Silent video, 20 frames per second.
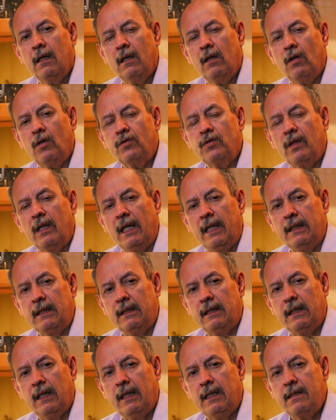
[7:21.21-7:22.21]
los
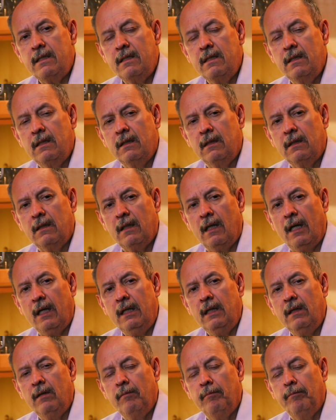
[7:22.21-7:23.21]
lentes, right?